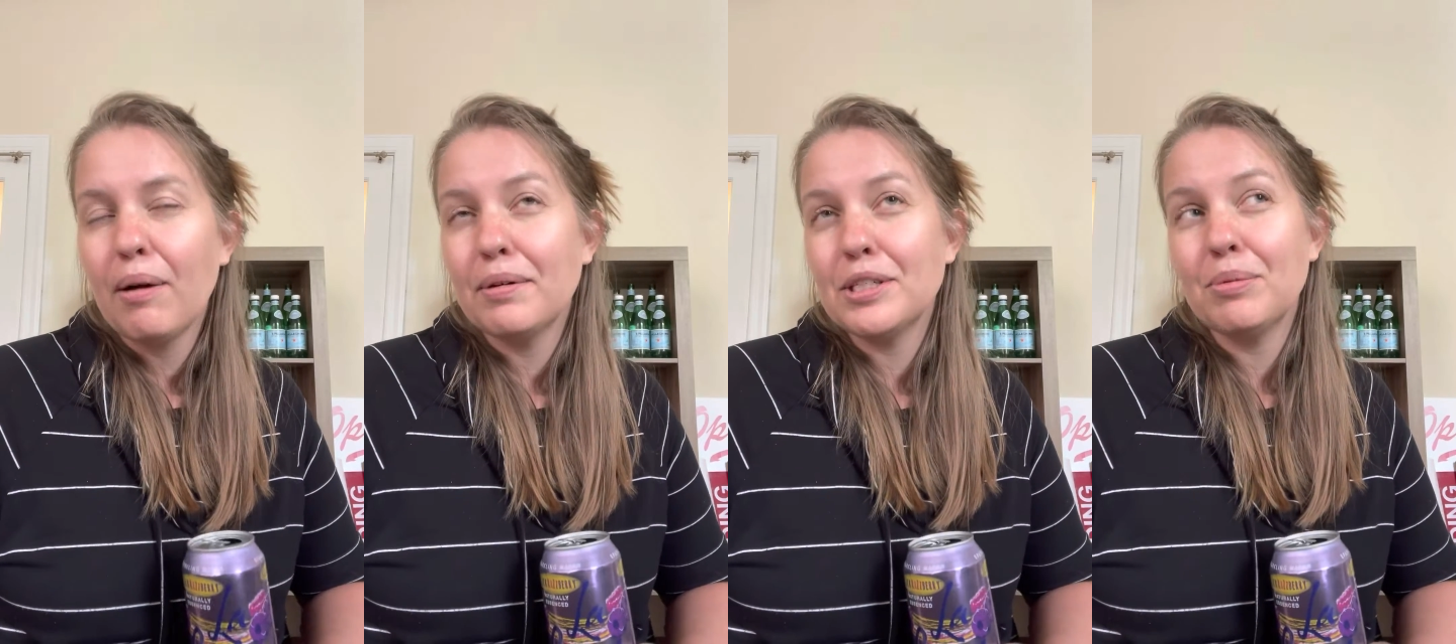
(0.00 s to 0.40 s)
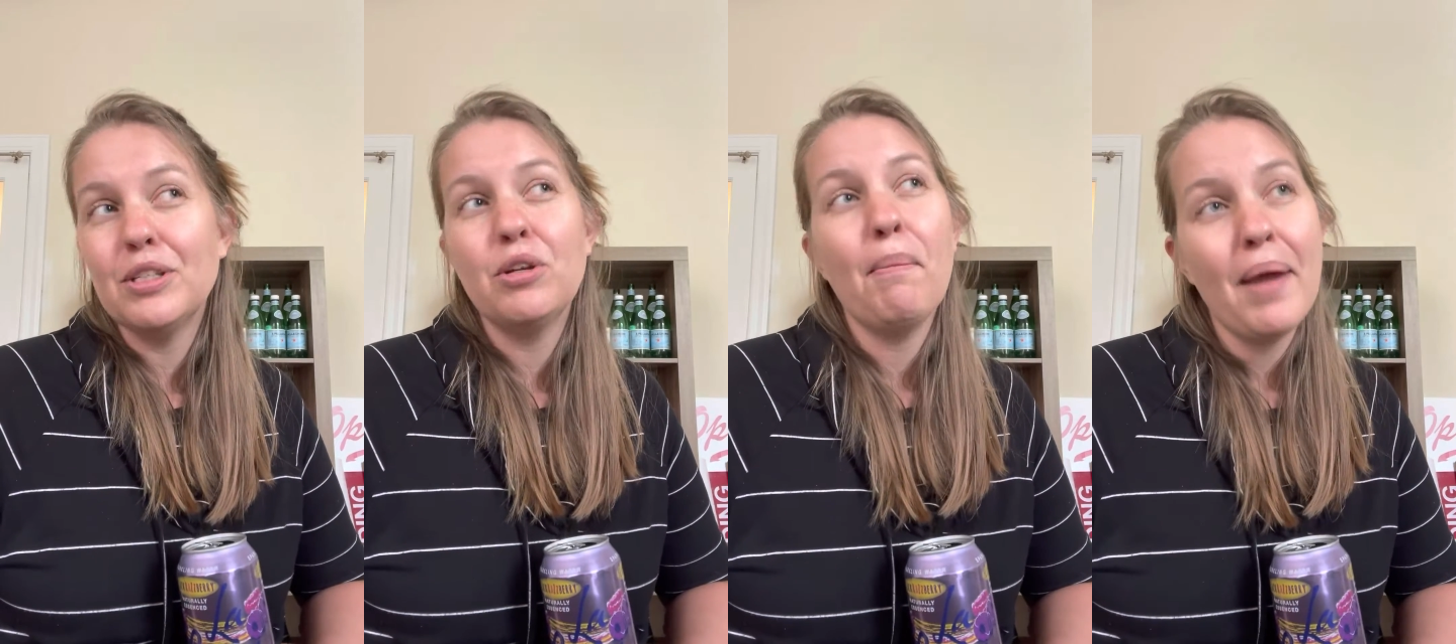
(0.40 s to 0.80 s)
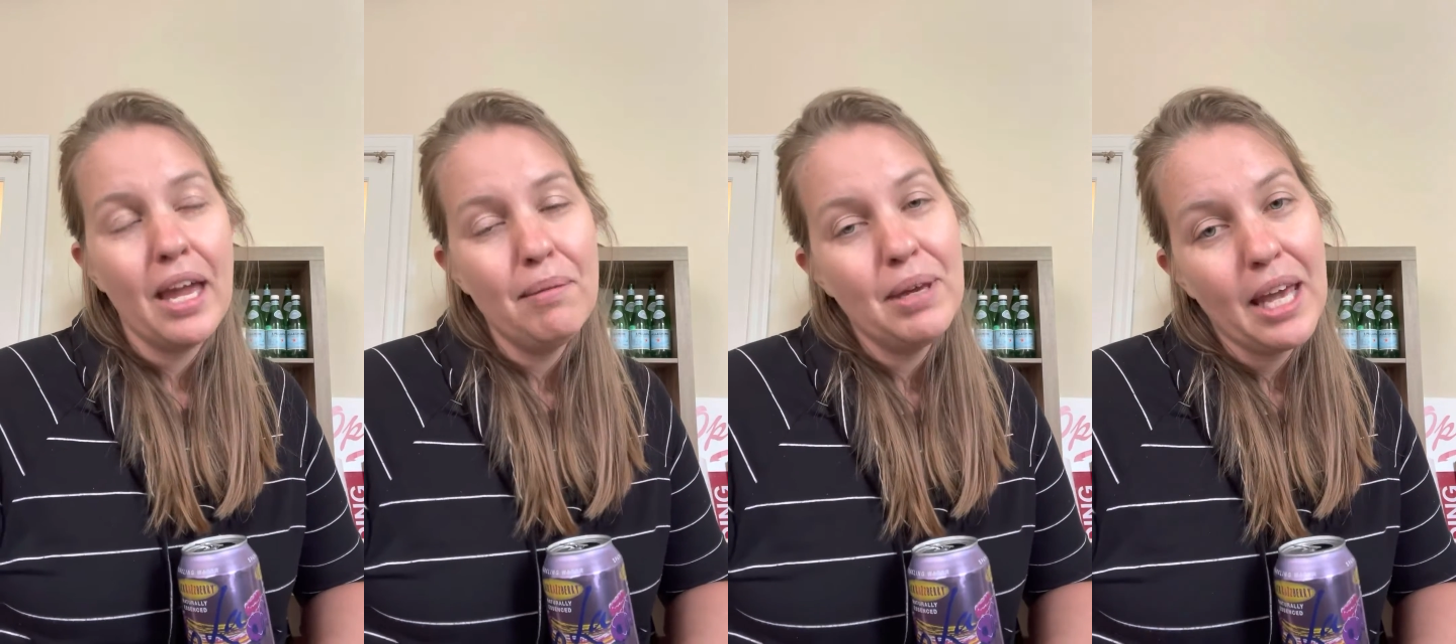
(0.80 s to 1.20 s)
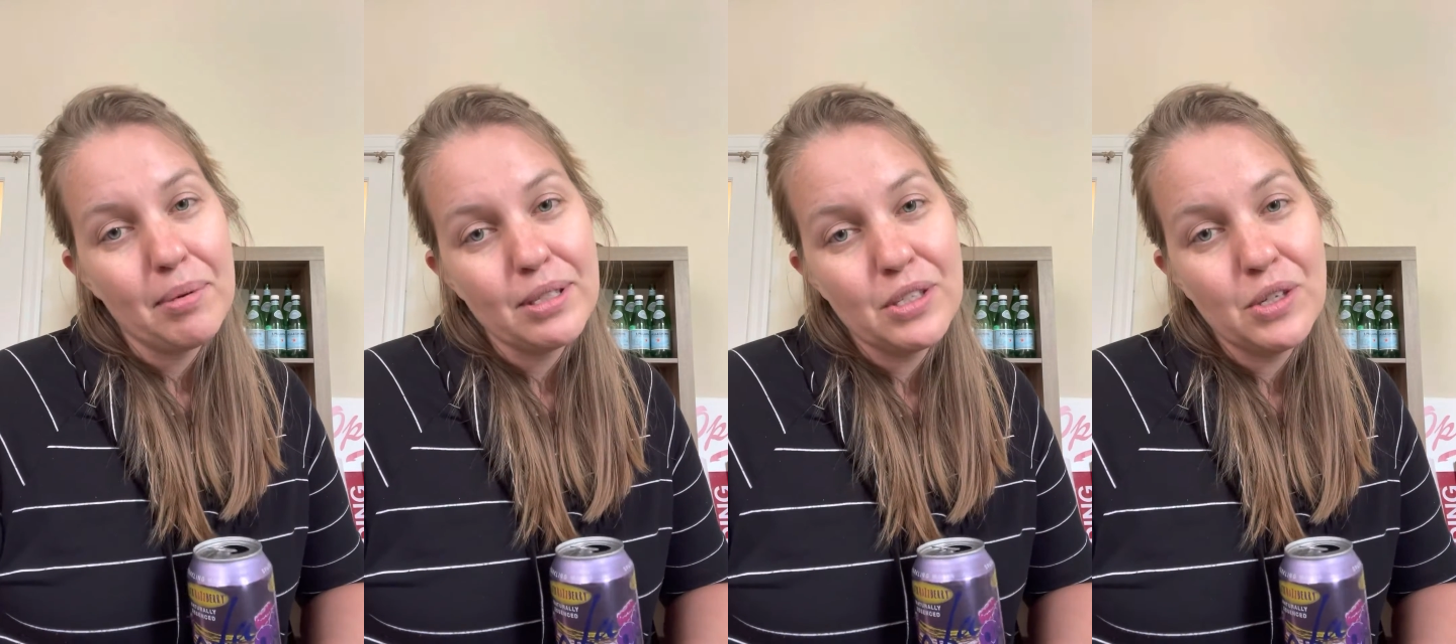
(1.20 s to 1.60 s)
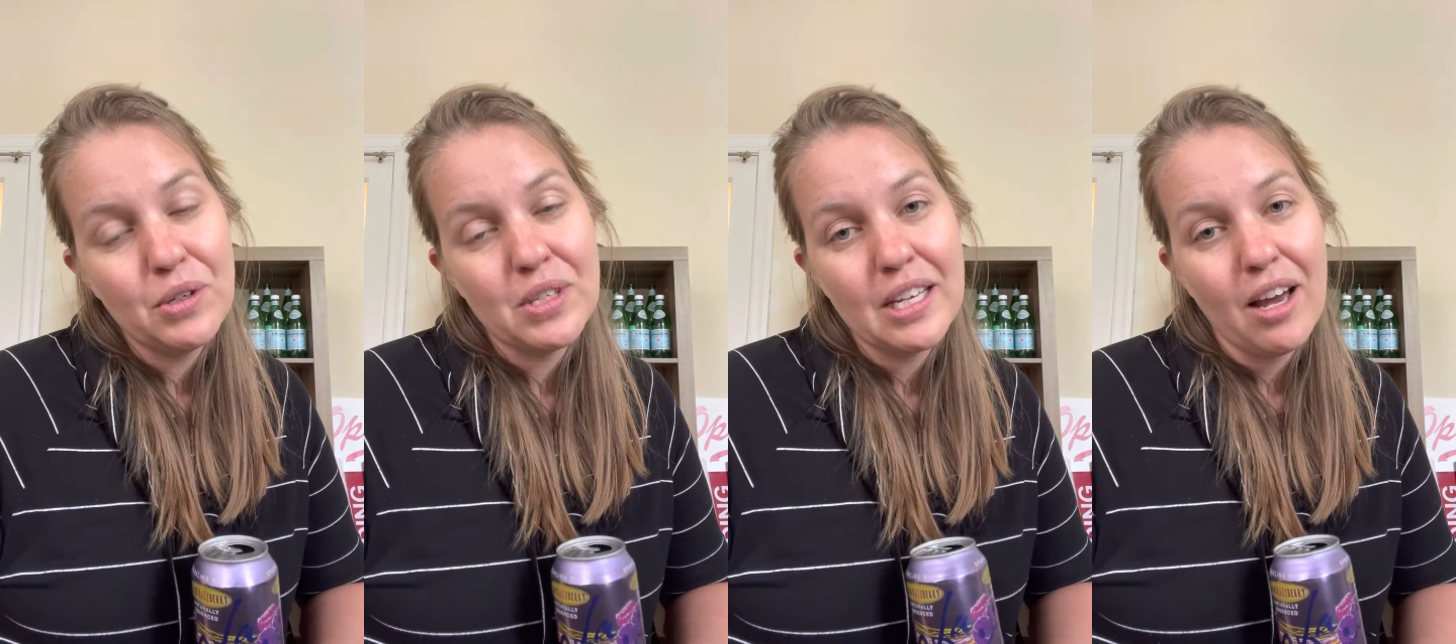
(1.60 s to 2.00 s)
which means you may be able to
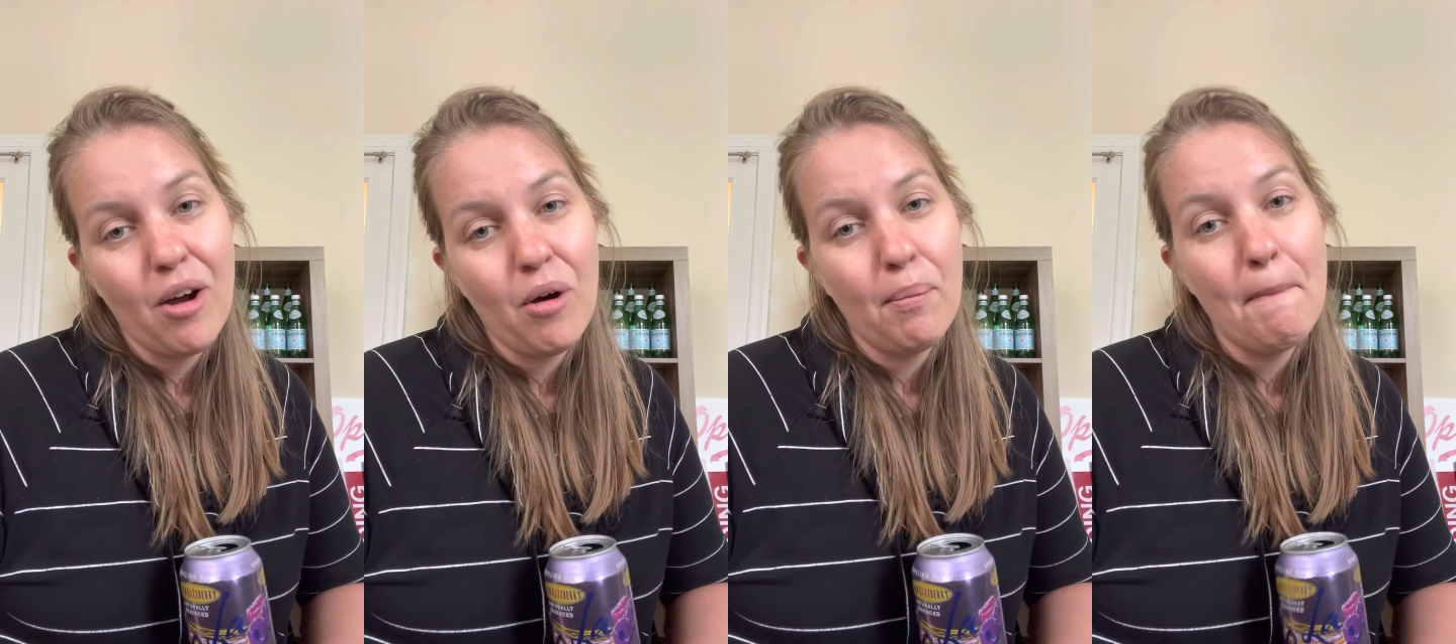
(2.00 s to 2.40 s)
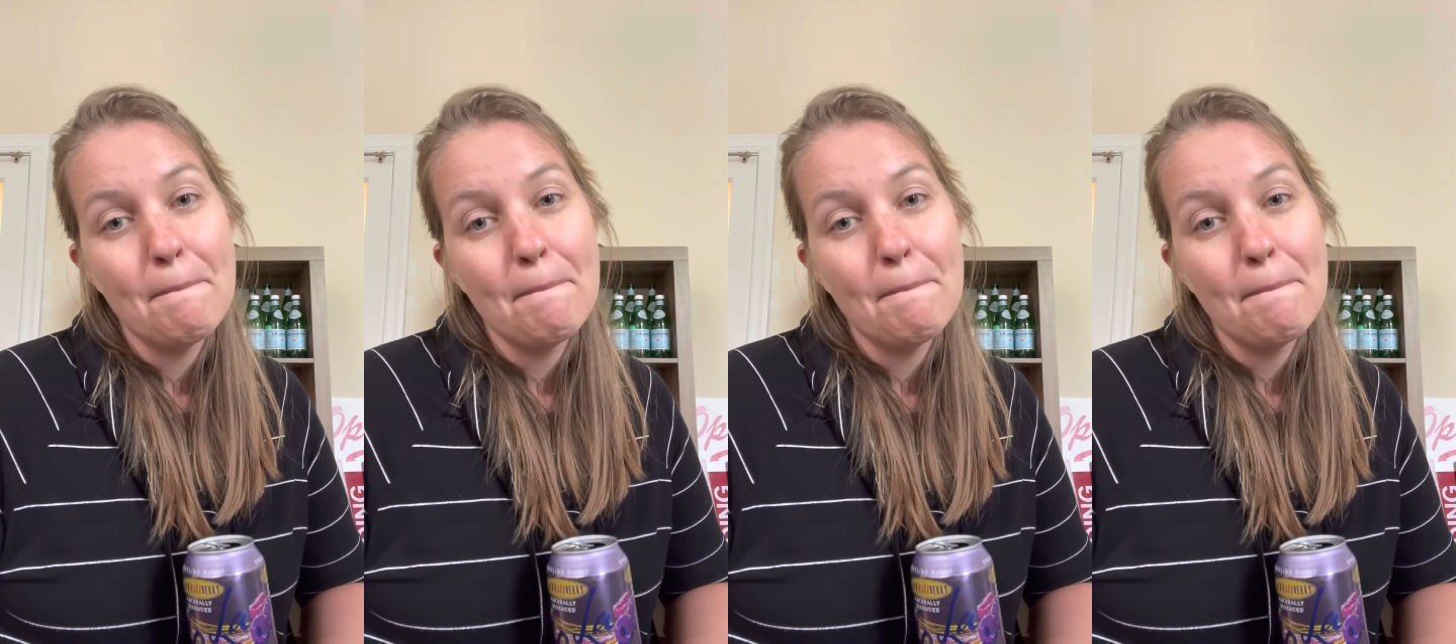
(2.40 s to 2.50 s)
see a home